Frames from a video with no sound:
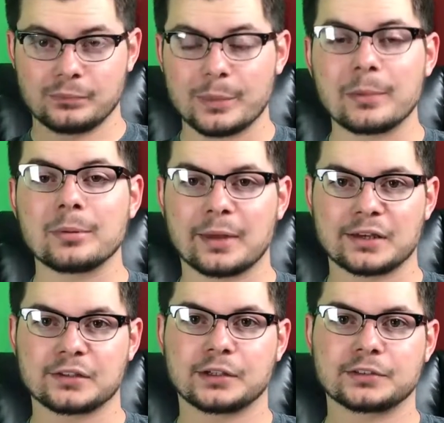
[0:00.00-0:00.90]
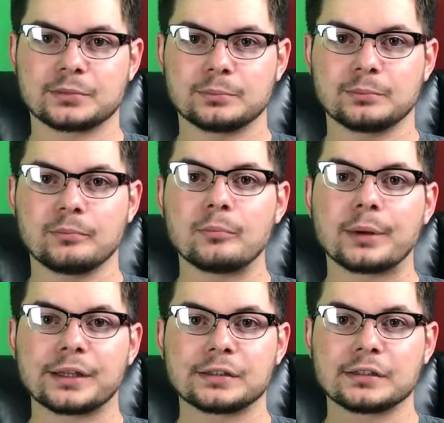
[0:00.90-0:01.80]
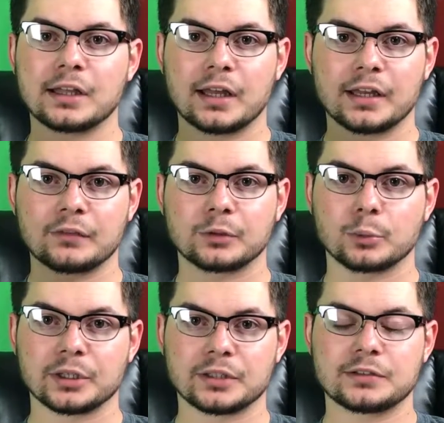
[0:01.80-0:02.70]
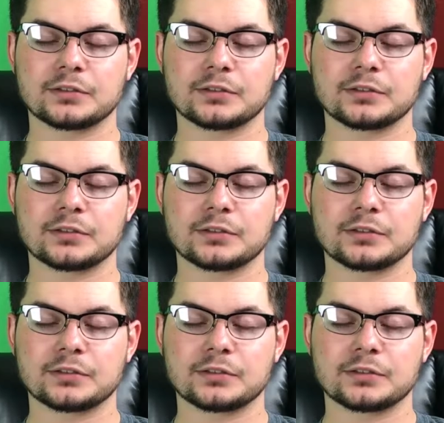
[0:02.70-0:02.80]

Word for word: Maybe Matt Talks, but not every week.